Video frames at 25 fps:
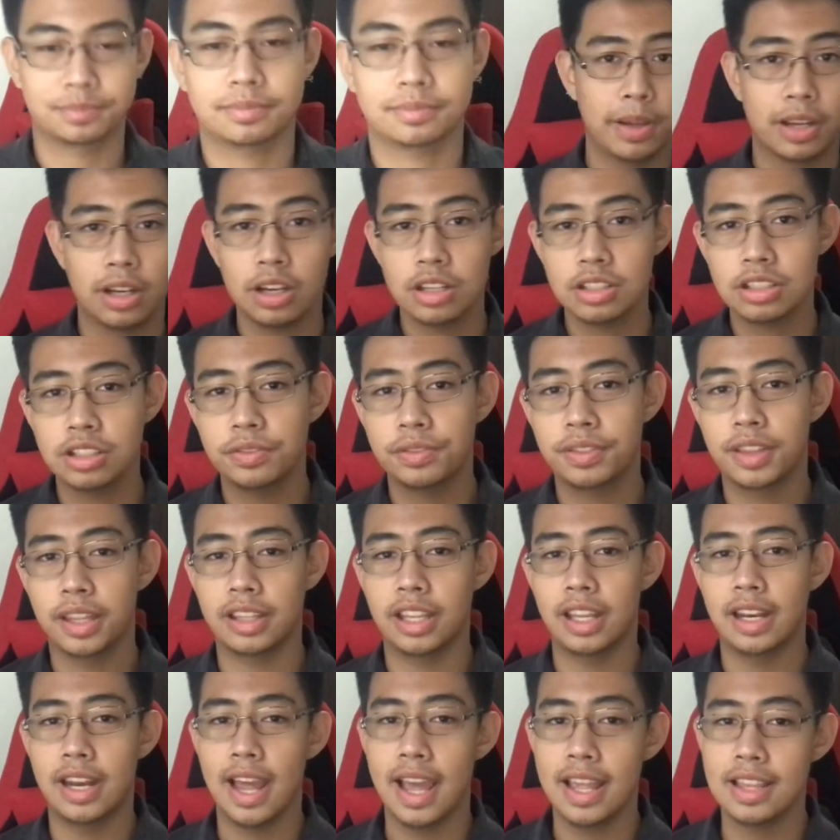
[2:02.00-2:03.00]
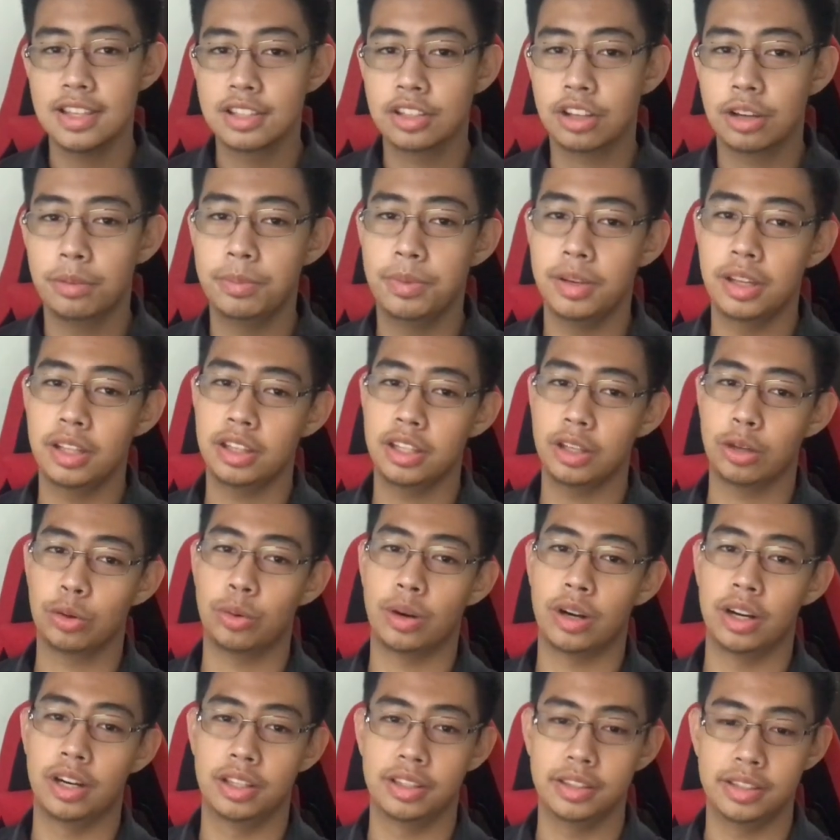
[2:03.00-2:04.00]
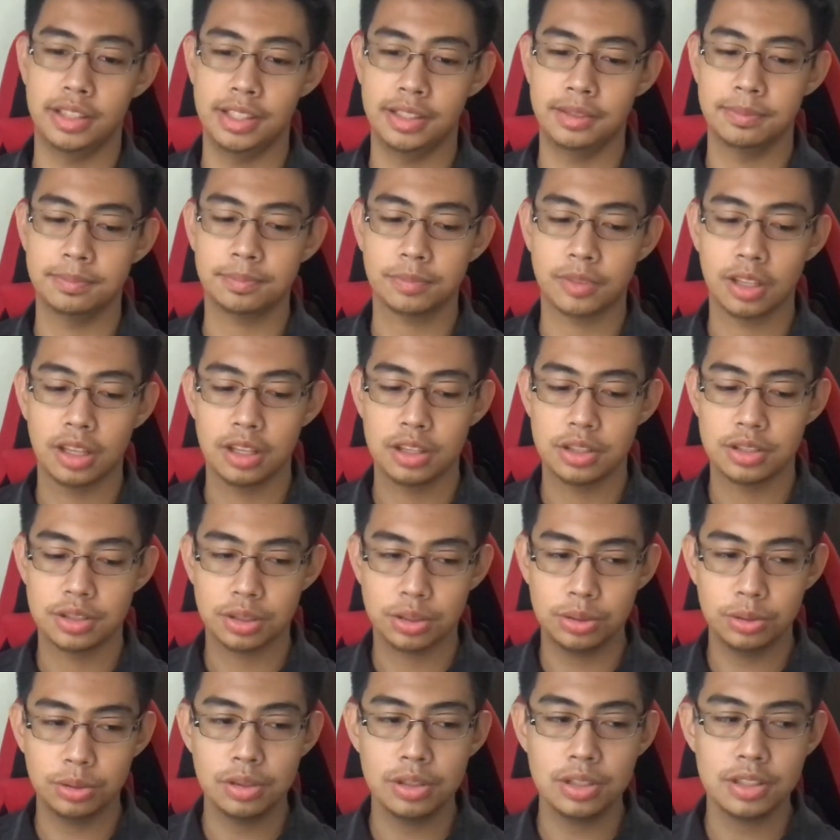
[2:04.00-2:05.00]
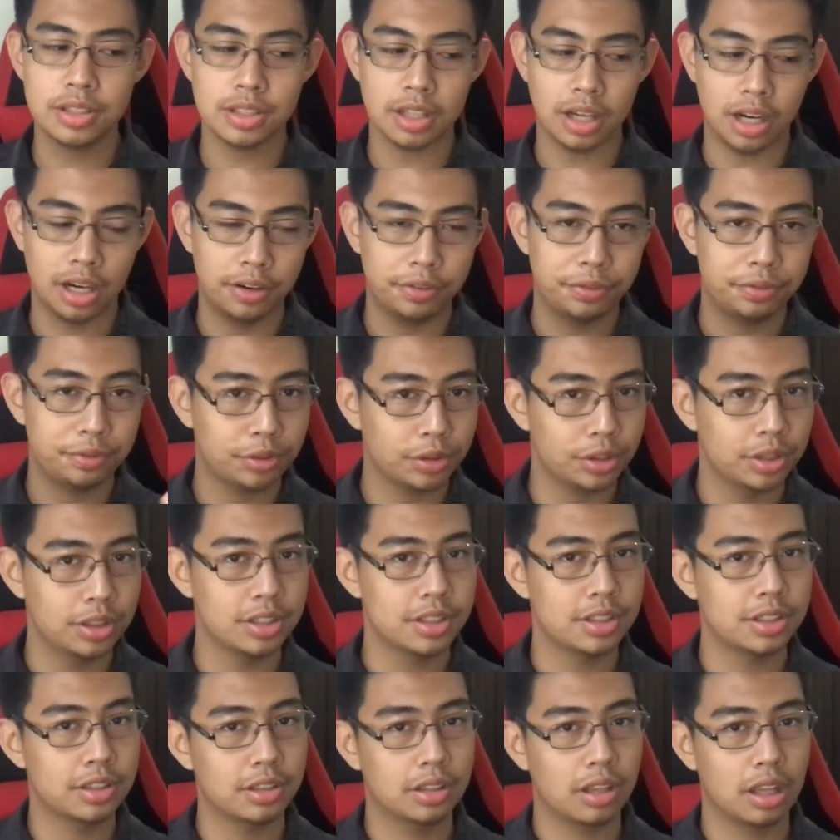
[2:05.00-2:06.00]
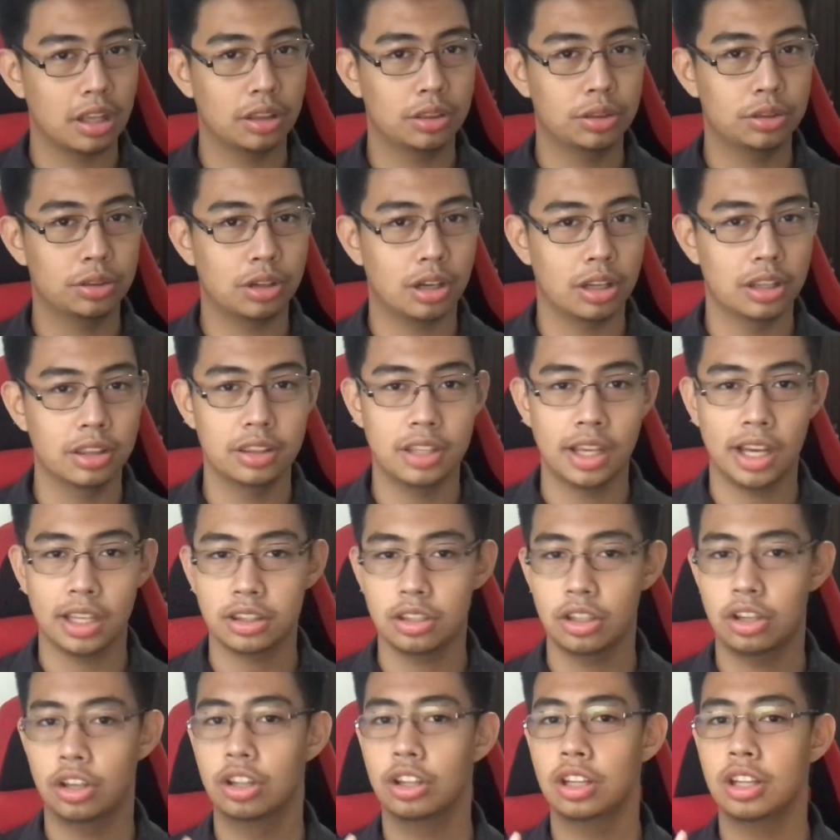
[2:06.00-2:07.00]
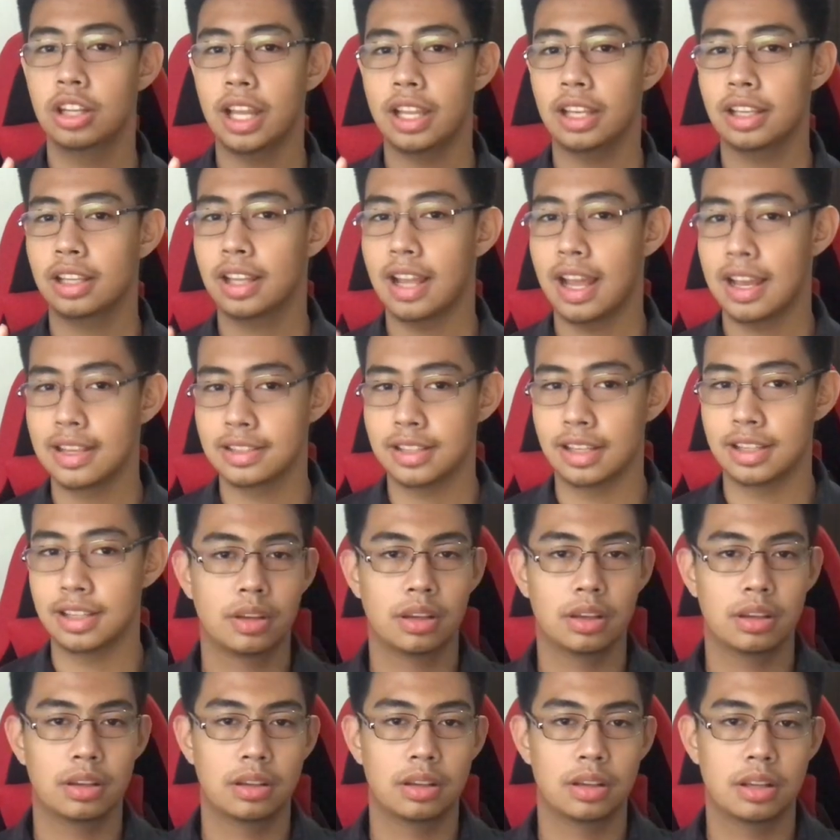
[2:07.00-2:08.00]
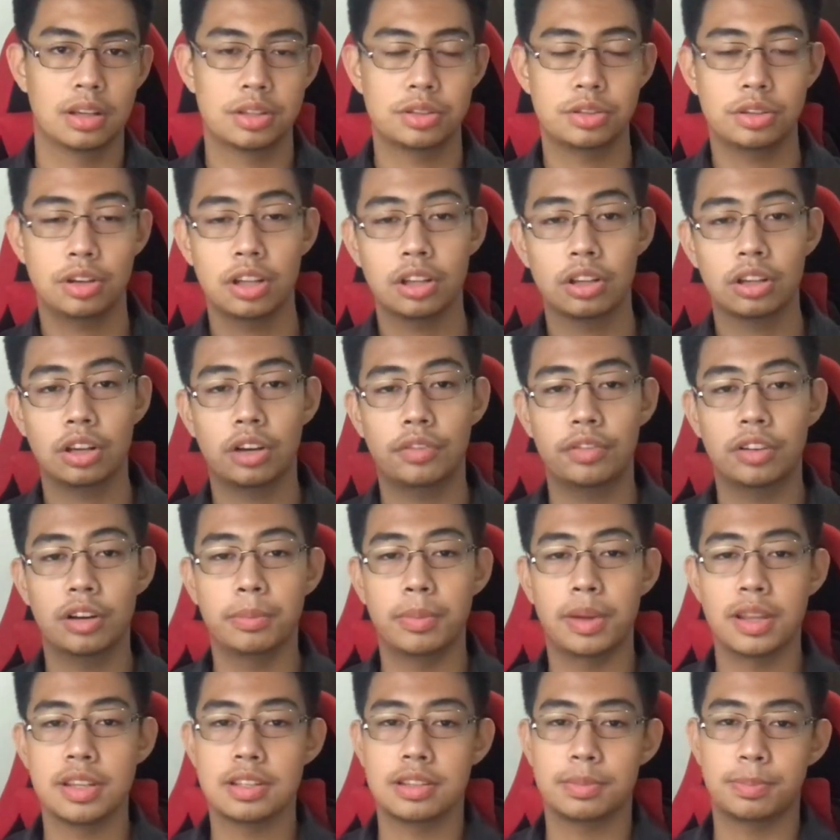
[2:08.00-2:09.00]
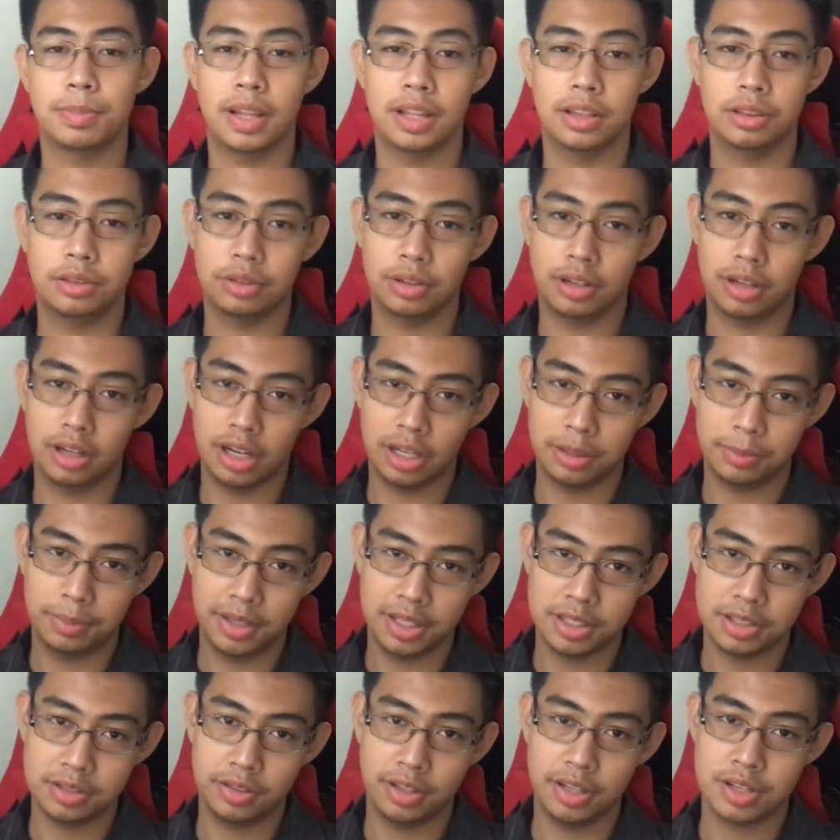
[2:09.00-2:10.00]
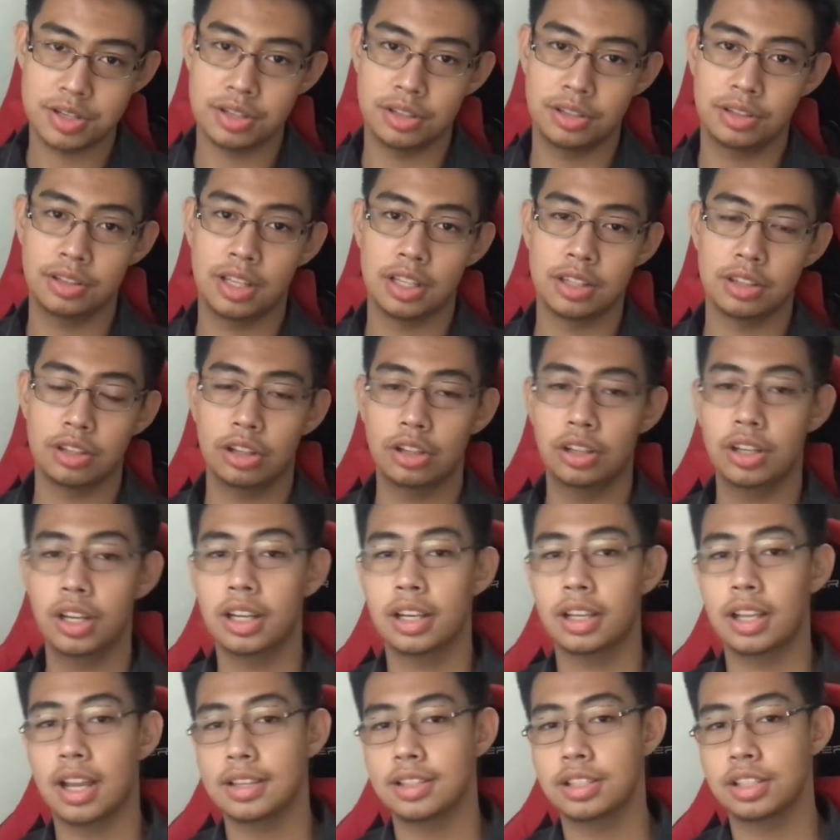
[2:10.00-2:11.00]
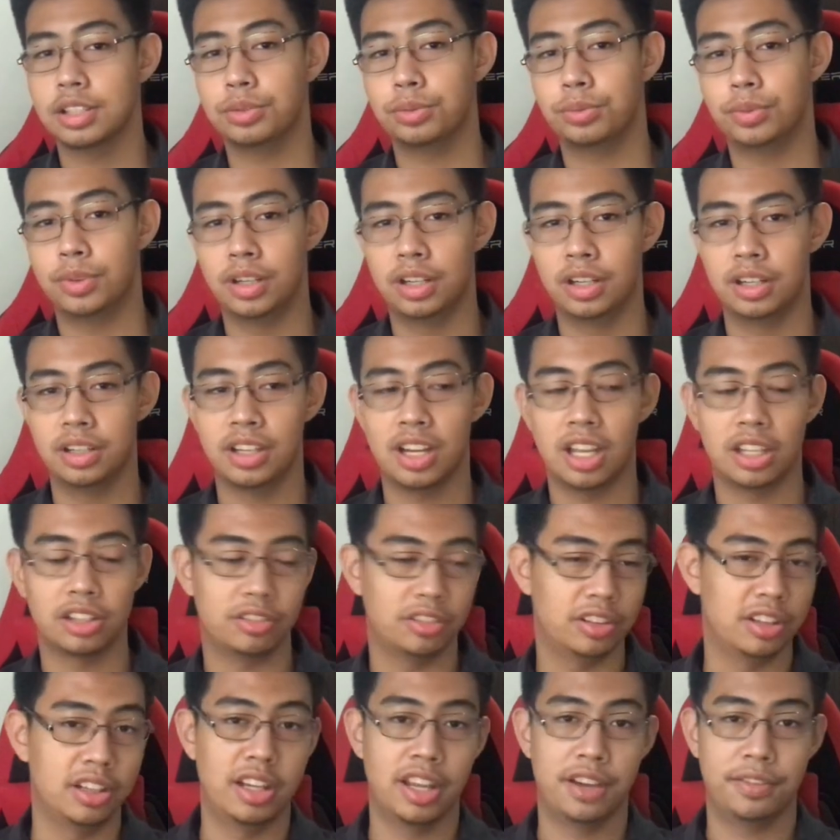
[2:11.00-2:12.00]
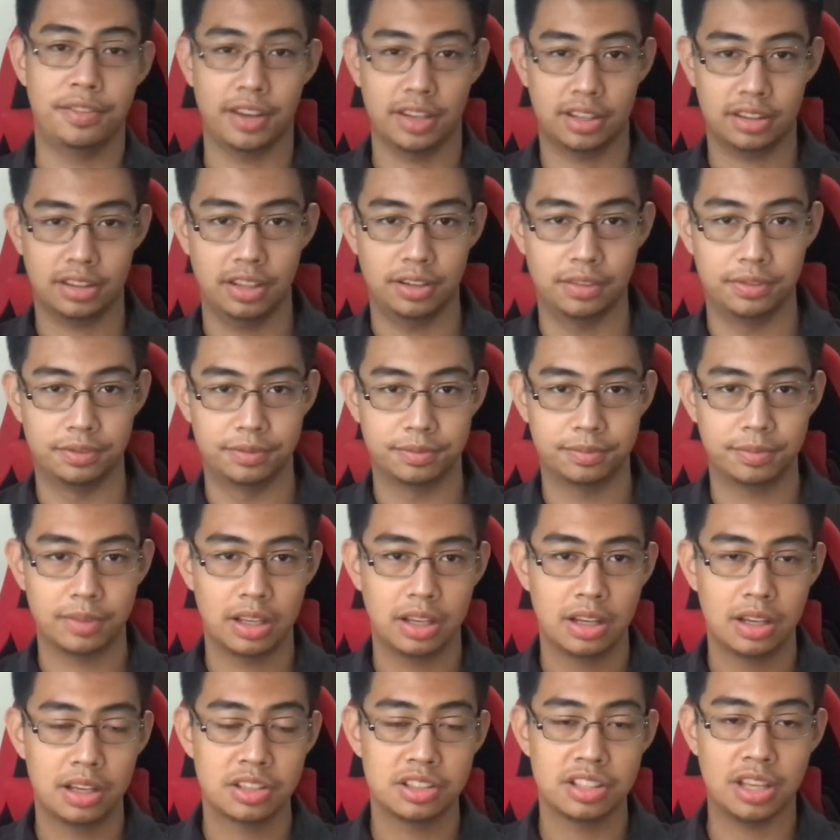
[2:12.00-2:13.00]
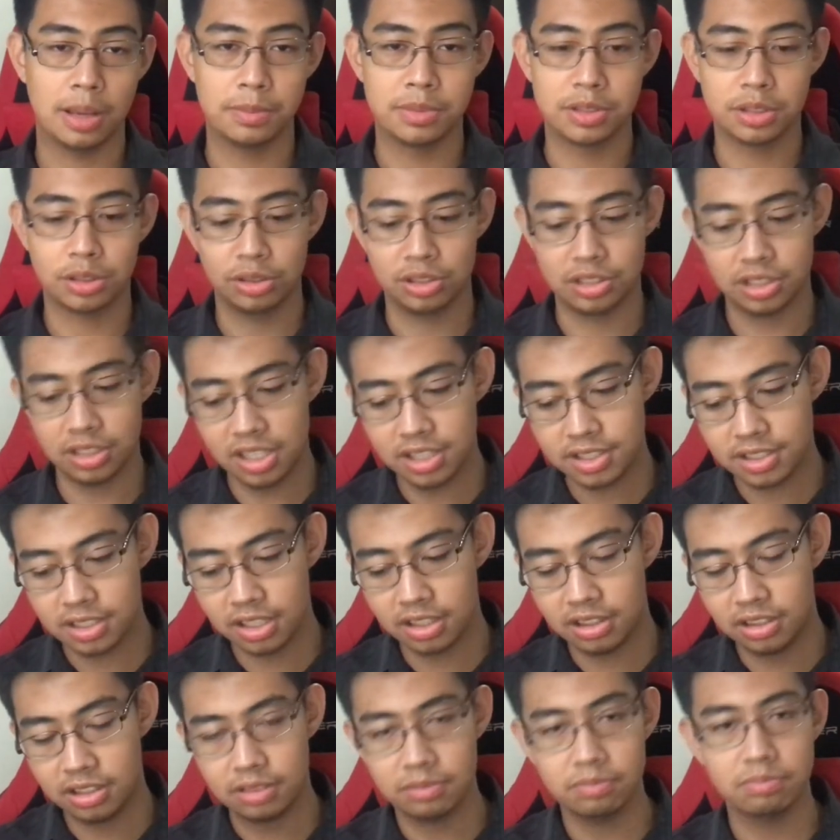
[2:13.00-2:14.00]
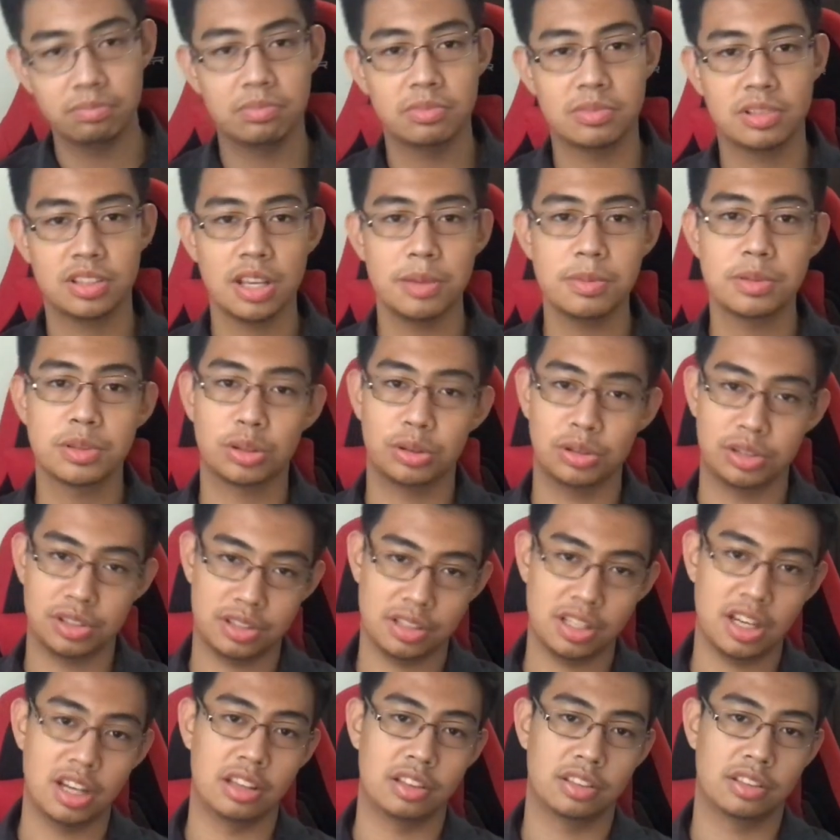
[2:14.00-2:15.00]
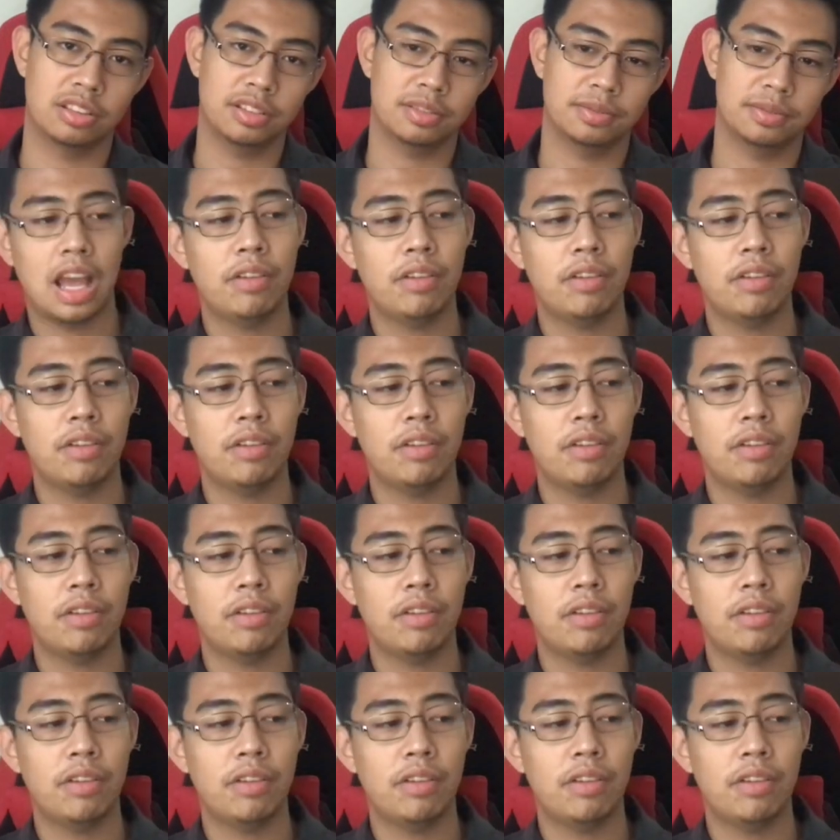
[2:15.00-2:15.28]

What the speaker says: Because of that enhanced community quarantine, schools are forced to conduct online classes. Student governments pled to their administration that online classes were not really effective. Some schools listened, some schools didn't.